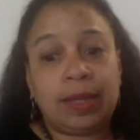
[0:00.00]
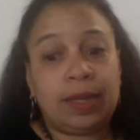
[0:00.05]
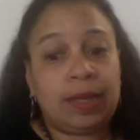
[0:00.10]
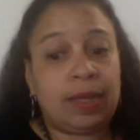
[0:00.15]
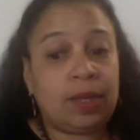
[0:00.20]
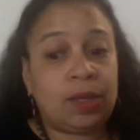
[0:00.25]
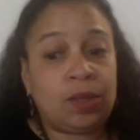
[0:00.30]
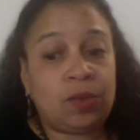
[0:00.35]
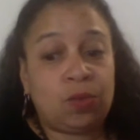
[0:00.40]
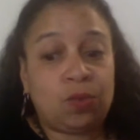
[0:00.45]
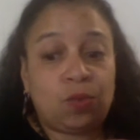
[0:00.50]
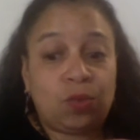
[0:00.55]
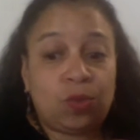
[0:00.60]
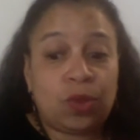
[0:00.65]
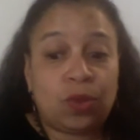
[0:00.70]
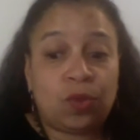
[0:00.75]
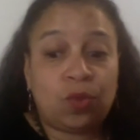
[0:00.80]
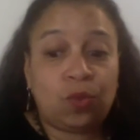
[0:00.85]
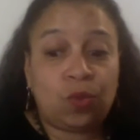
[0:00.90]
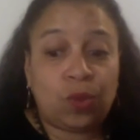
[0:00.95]
is
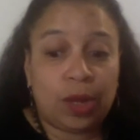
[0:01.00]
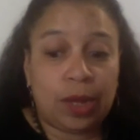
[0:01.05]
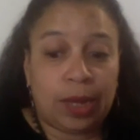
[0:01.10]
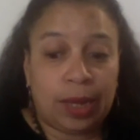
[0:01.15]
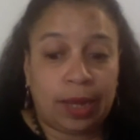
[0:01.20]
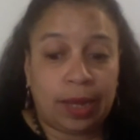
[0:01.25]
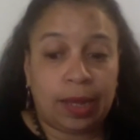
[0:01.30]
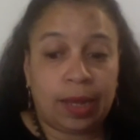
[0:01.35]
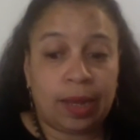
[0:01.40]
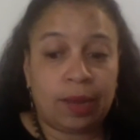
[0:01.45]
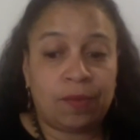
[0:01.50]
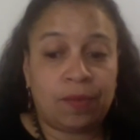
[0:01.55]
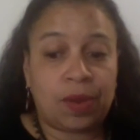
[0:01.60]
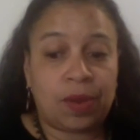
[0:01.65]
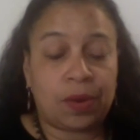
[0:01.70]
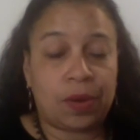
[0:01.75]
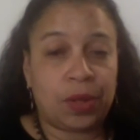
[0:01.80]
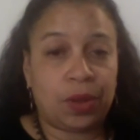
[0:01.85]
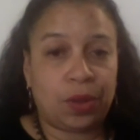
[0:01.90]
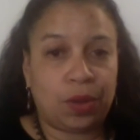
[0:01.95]
really a
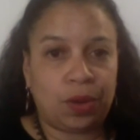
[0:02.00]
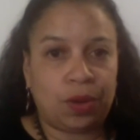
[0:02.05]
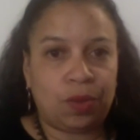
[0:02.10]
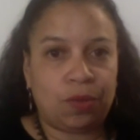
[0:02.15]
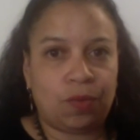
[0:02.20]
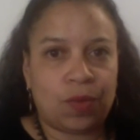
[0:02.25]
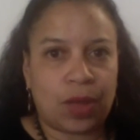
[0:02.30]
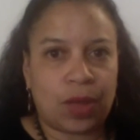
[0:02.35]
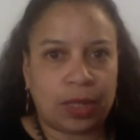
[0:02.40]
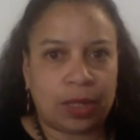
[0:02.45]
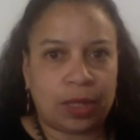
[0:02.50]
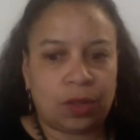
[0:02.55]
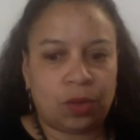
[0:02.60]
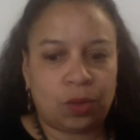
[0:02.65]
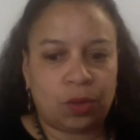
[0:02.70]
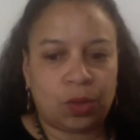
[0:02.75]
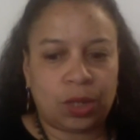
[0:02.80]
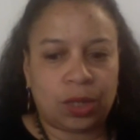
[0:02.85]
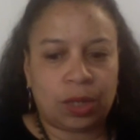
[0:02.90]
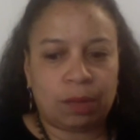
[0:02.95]
very good Vata
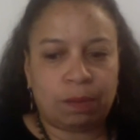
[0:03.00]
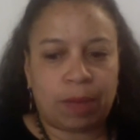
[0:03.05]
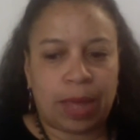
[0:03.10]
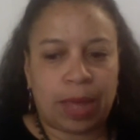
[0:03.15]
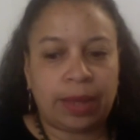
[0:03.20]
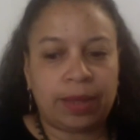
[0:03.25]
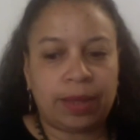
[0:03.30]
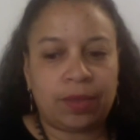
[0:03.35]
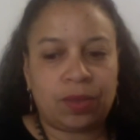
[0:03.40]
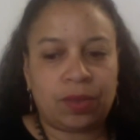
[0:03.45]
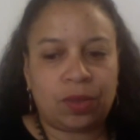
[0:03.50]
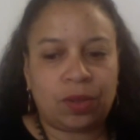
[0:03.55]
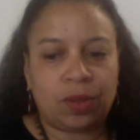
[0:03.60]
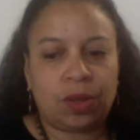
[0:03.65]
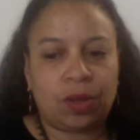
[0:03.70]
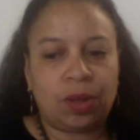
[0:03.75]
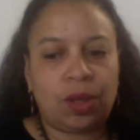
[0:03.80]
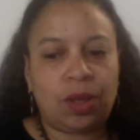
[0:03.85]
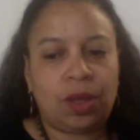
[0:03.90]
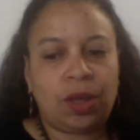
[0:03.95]
dosha
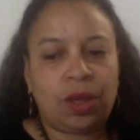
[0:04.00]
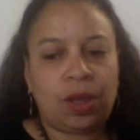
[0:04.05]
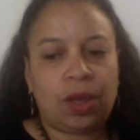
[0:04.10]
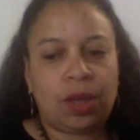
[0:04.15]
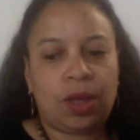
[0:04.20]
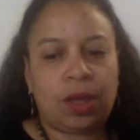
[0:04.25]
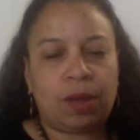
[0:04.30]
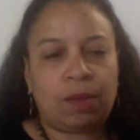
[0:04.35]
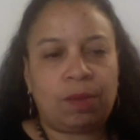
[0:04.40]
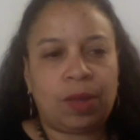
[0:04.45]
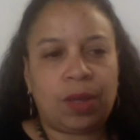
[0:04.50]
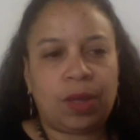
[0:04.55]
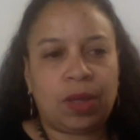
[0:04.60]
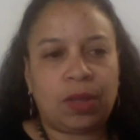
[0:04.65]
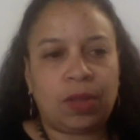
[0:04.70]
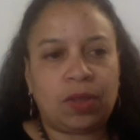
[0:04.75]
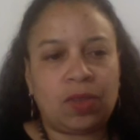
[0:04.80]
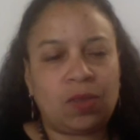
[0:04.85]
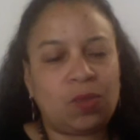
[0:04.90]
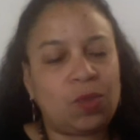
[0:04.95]
balancer
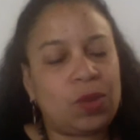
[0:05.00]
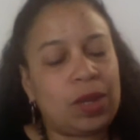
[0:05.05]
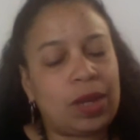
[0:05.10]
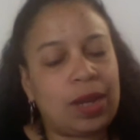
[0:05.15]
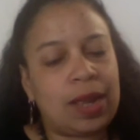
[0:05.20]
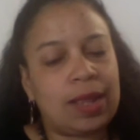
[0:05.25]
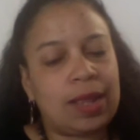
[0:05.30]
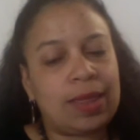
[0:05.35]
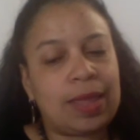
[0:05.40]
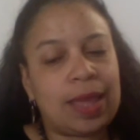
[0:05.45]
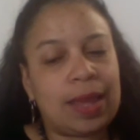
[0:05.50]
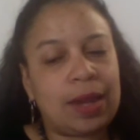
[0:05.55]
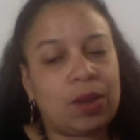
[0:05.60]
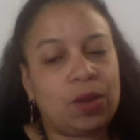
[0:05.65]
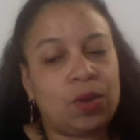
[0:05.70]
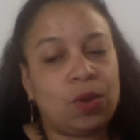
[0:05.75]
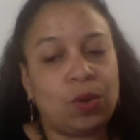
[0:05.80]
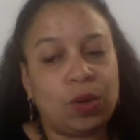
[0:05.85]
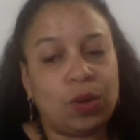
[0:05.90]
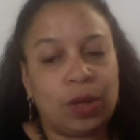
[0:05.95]
because it's really not that
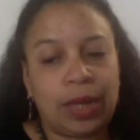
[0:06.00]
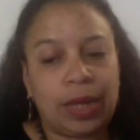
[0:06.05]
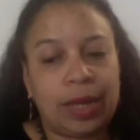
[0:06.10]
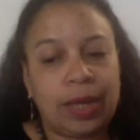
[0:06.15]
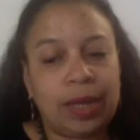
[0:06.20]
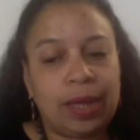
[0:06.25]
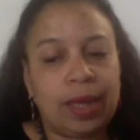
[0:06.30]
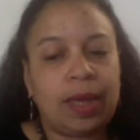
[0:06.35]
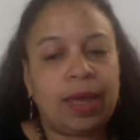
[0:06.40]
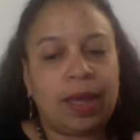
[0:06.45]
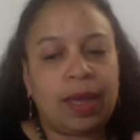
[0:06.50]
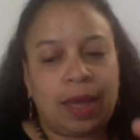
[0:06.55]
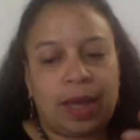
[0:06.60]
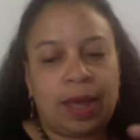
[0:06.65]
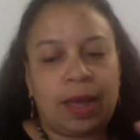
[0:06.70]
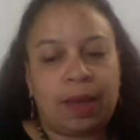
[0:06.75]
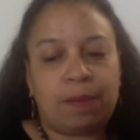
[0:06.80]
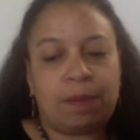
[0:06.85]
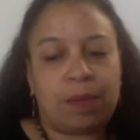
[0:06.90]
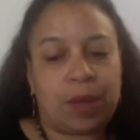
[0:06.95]
cooling,
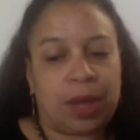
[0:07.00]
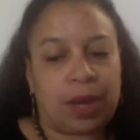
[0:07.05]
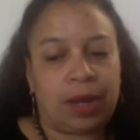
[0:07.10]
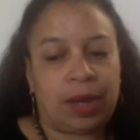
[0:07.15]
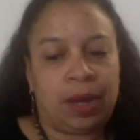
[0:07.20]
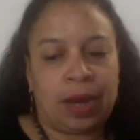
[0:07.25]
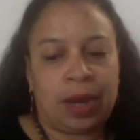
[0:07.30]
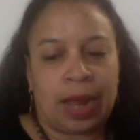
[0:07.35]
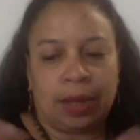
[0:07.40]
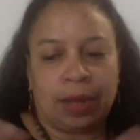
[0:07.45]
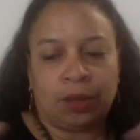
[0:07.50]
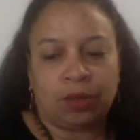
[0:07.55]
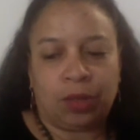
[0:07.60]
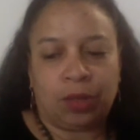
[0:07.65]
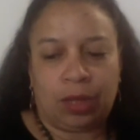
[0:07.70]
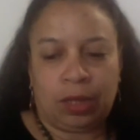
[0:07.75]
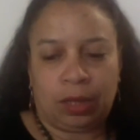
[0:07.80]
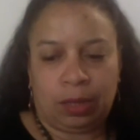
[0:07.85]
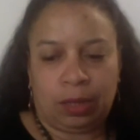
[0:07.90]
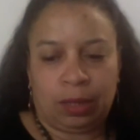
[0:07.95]
but it
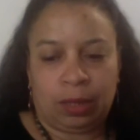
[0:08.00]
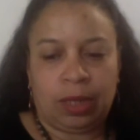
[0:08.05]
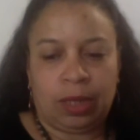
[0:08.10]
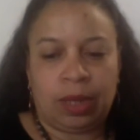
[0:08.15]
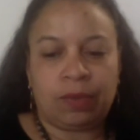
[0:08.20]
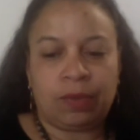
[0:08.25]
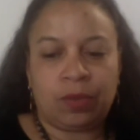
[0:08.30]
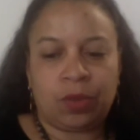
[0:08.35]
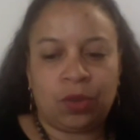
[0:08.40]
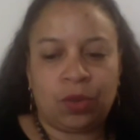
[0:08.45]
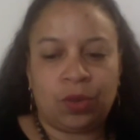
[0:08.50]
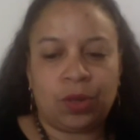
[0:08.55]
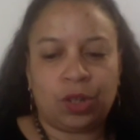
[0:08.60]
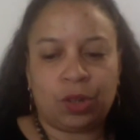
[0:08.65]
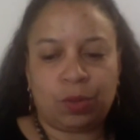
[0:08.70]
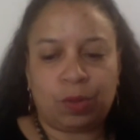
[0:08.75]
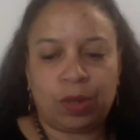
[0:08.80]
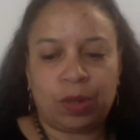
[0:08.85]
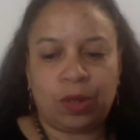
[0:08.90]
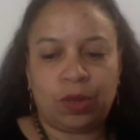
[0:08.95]
actually gives
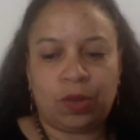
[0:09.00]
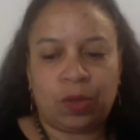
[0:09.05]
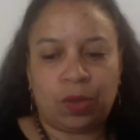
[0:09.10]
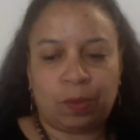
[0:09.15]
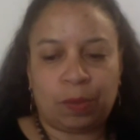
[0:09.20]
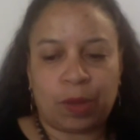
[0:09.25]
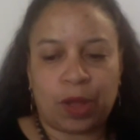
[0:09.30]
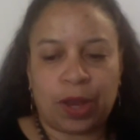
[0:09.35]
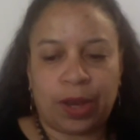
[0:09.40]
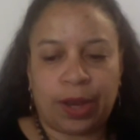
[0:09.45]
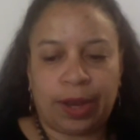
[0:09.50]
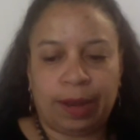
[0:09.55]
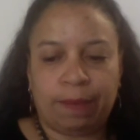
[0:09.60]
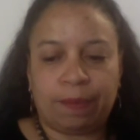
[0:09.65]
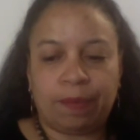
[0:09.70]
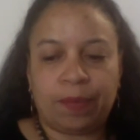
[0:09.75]
nourishment to the body.